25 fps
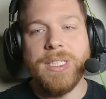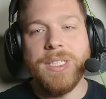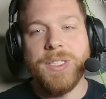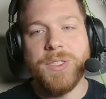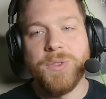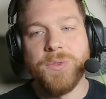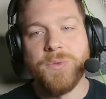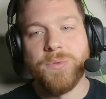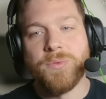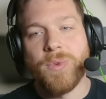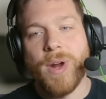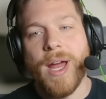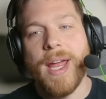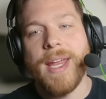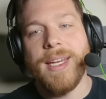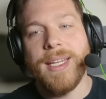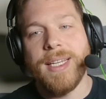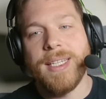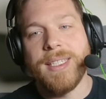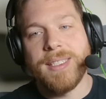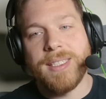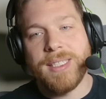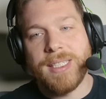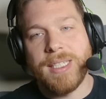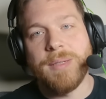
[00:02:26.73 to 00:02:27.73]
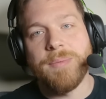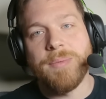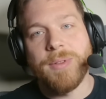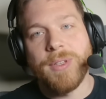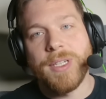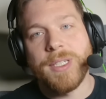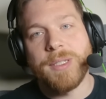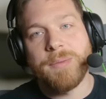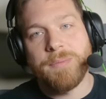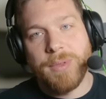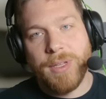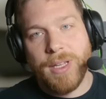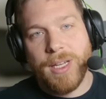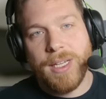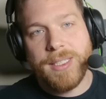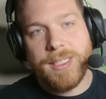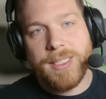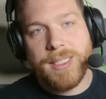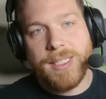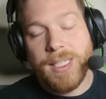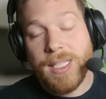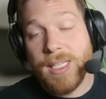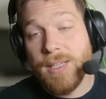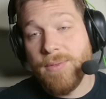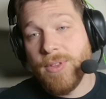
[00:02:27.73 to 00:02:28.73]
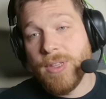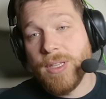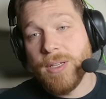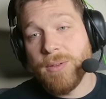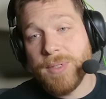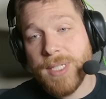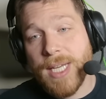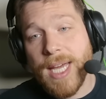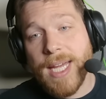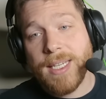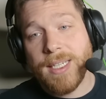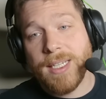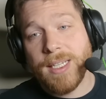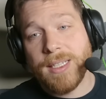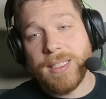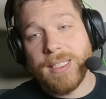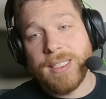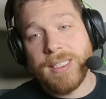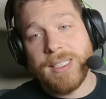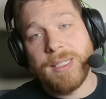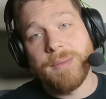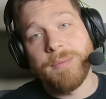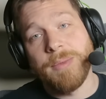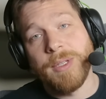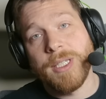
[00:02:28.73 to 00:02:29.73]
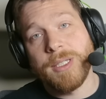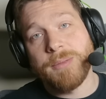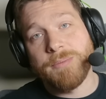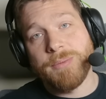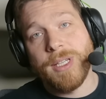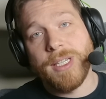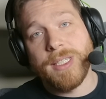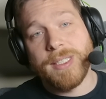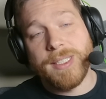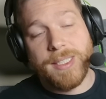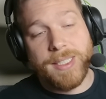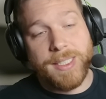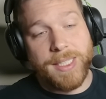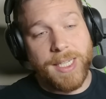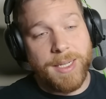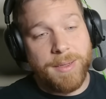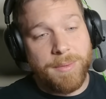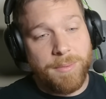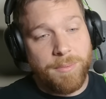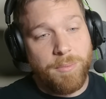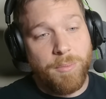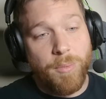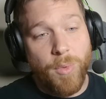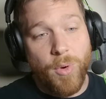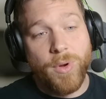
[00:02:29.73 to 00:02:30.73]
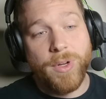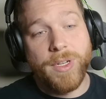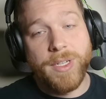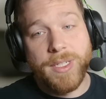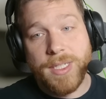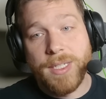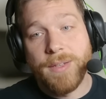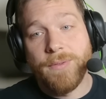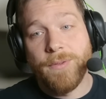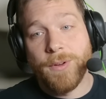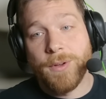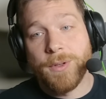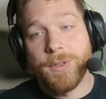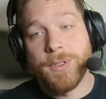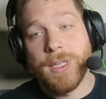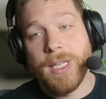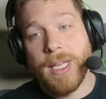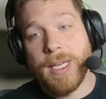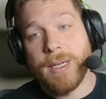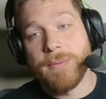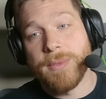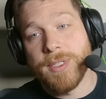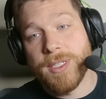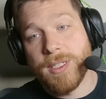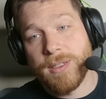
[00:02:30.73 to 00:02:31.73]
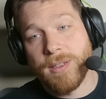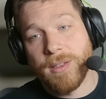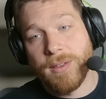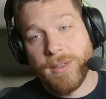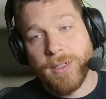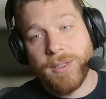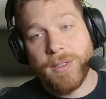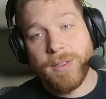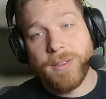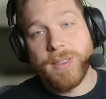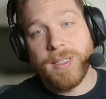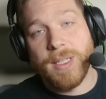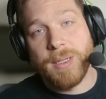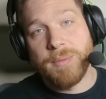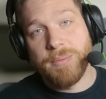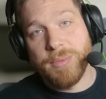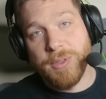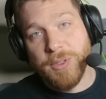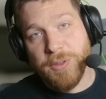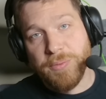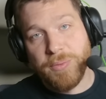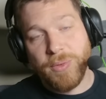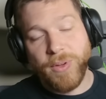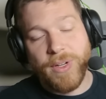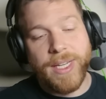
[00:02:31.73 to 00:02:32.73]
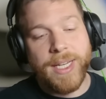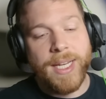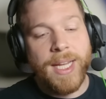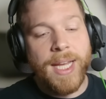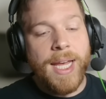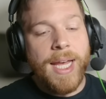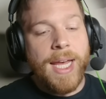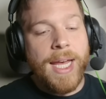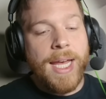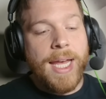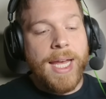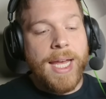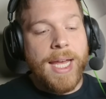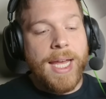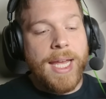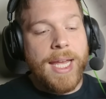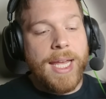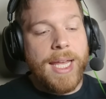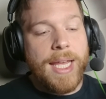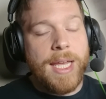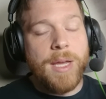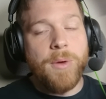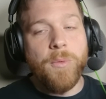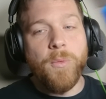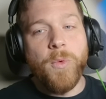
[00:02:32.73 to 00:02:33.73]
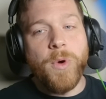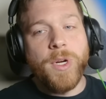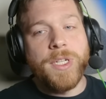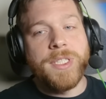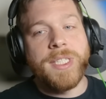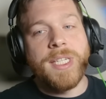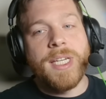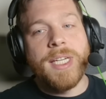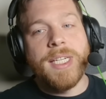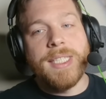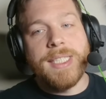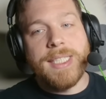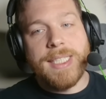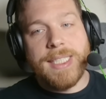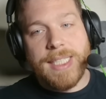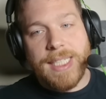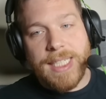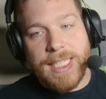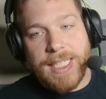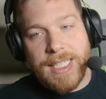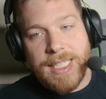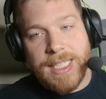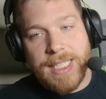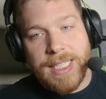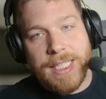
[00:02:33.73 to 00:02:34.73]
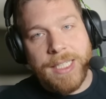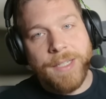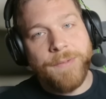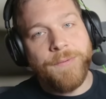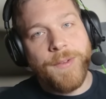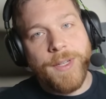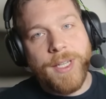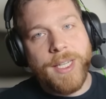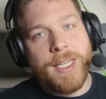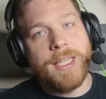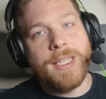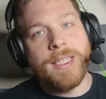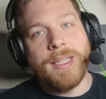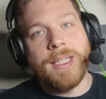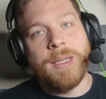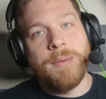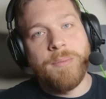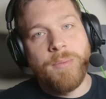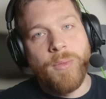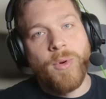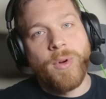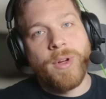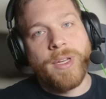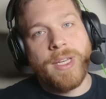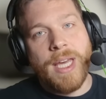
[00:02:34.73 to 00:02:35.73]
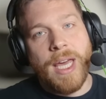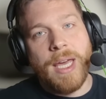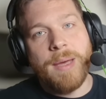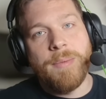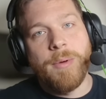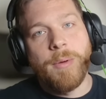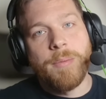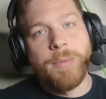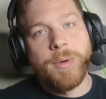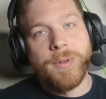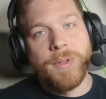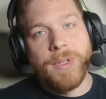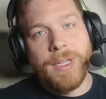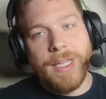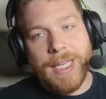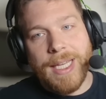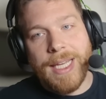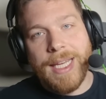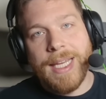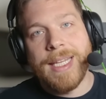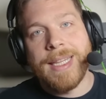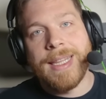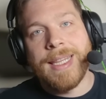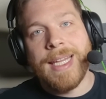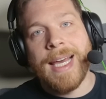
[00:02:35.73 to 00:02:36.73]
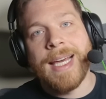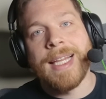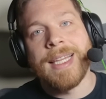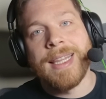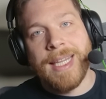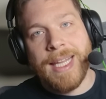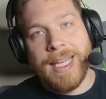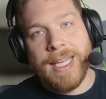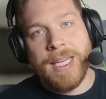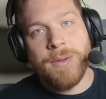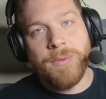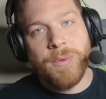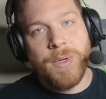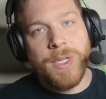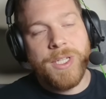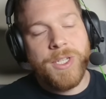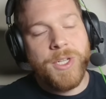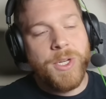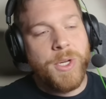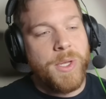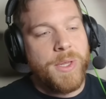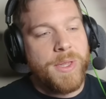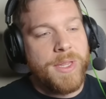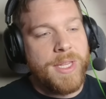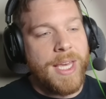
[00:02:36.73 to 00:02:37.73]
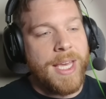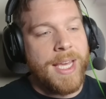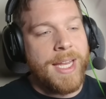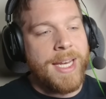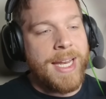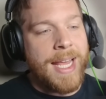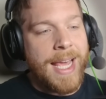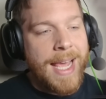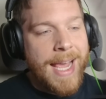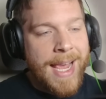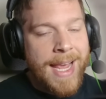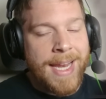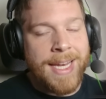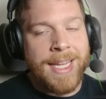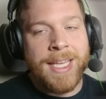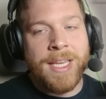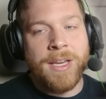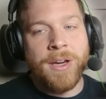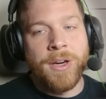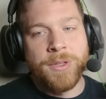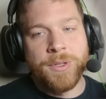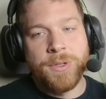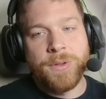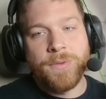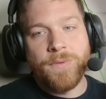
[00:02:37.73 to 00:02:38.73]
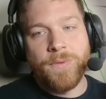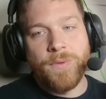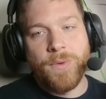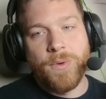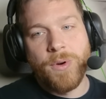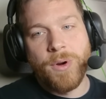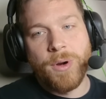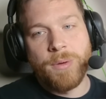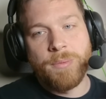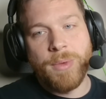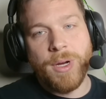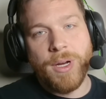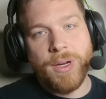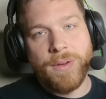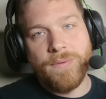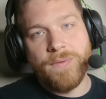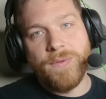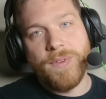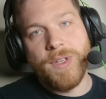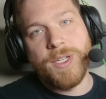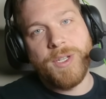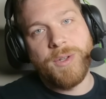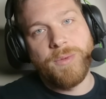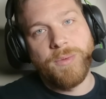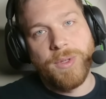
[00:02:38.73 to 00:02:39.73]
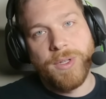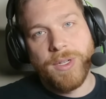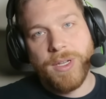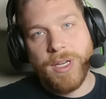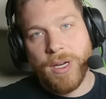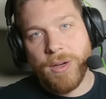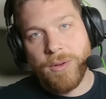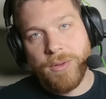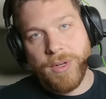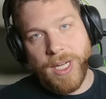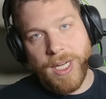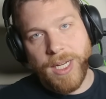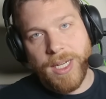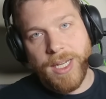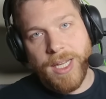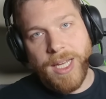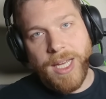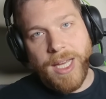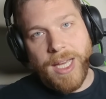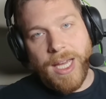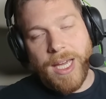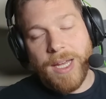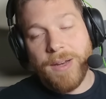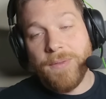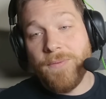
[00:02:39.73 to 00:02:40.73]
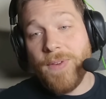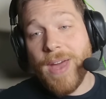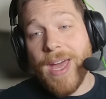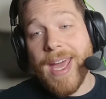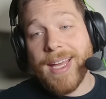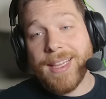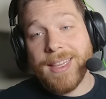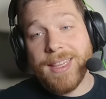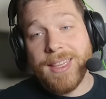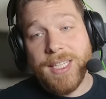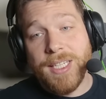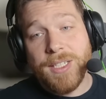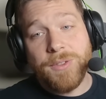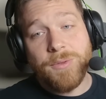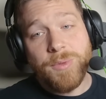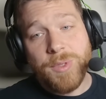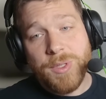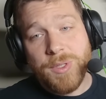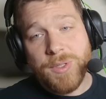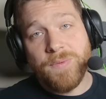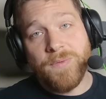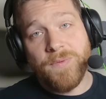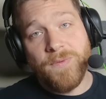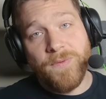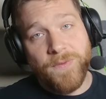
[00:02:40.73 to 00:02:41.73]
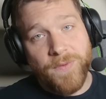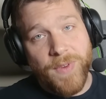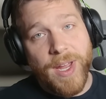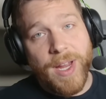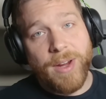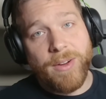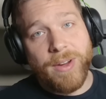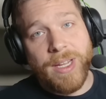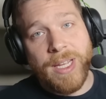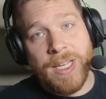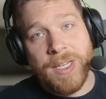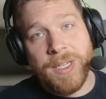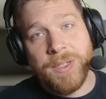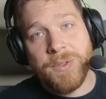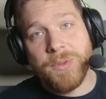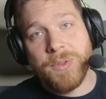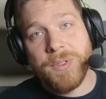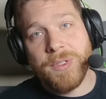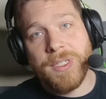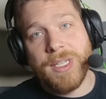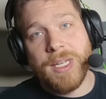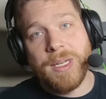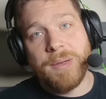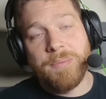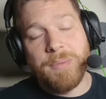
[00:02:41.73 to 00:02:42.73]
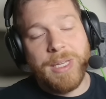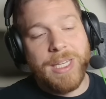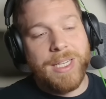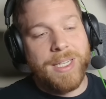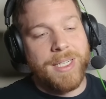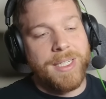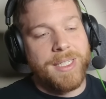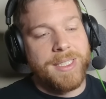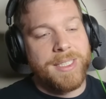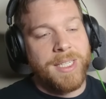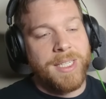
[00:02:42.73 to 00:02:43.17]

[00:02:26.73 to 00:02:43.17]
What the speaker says: to write in C++, even though technically C++ is a more difficult language to learn than Blueprint, it was significantly more capable in that language than any other form of visual coding. In fact, this was very interesting because